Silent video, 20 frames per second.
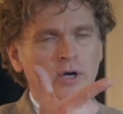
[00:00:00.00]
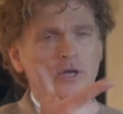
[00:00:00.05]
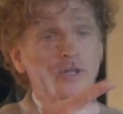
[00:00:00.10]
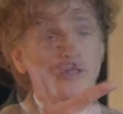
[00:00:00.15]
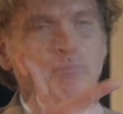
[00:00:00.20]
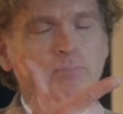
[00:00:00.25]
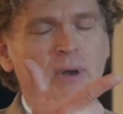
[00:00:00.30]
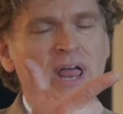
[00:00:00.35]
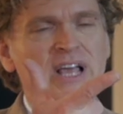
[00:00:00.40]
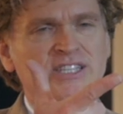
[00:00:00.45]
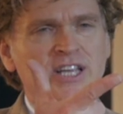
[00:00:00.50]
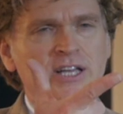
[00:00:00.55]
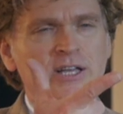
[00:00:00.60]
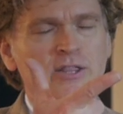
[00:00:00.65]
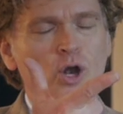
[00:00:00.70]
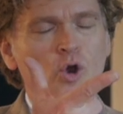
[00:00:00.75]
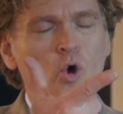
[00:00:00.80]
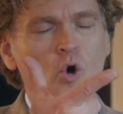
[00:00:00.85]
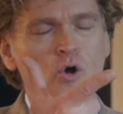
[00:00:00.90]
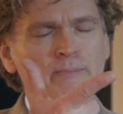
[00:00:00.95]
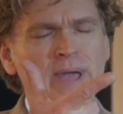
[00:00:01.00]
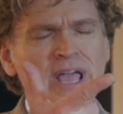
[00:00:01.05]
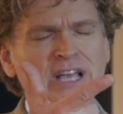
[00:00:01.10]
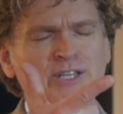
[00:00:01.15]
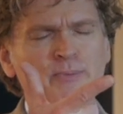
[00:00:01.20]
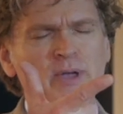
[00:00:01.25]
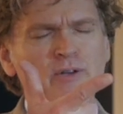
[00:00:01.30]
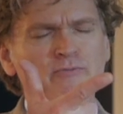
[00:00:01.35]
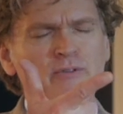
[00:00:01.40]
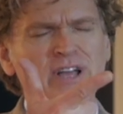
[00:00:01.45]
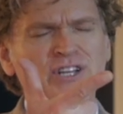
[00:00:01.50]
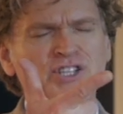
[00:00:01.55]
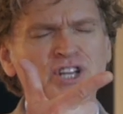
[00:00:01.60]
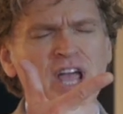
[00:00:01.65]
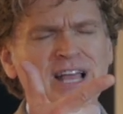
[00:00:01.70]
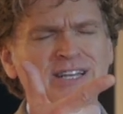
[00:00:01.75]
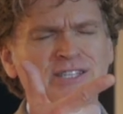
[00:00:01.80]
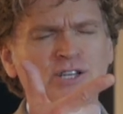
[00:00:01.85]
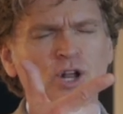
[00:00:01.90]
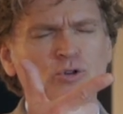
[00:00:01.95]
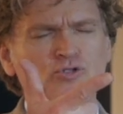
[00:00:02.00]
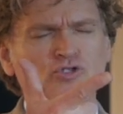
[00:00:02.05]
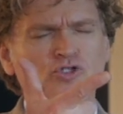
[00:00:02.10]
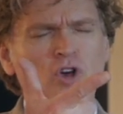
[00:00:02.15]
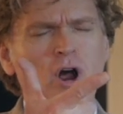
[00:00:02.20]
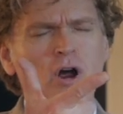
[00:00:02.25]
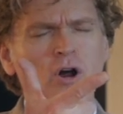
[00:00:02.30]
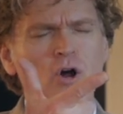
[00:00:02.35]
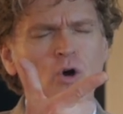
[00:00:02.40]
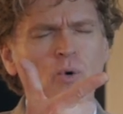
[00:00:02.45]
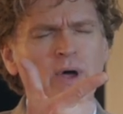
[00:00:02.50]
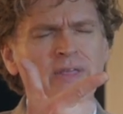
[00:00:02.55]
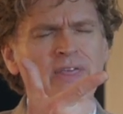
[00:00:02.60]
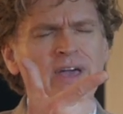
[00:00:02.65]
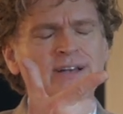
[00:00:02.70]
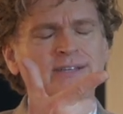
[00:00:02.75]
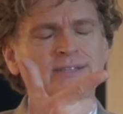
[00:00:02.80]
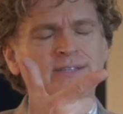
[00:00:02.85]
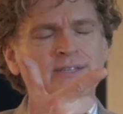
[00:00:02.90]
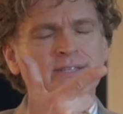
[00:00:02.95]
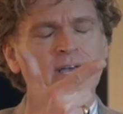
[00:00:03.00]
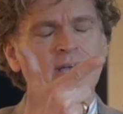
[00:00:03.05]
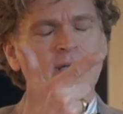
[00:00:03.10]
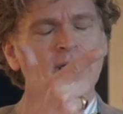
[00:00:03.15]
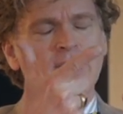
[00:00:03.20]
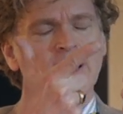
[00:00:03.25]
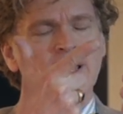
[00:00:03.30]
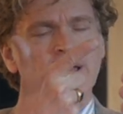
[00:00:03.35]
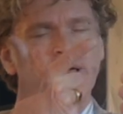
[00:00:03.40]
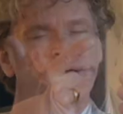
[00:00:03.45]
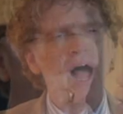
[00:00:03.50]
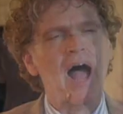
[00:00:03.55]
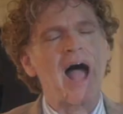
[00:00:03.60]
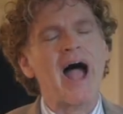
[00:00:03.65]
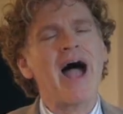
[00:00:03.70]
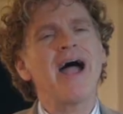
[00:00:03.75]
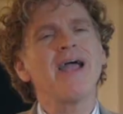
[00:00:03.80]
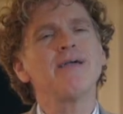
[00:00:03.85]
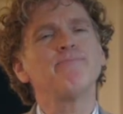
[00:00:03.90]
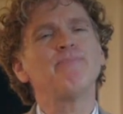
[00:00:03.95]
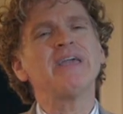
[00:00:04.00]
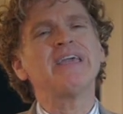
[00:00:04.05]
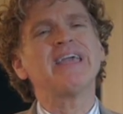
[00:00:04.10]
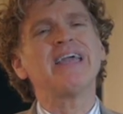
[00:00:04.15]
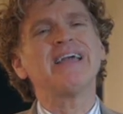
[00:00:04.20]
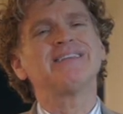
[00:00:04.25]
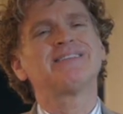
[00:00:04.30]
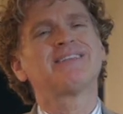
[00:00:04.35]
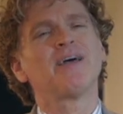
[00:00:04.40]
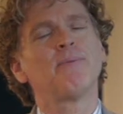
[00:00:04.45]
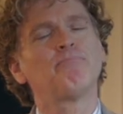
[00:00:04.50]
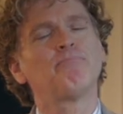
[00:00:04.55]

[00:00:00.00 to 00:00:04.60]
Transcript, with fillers: the blessing of the Lord makes me rich, adds no sorrow with it, I begin to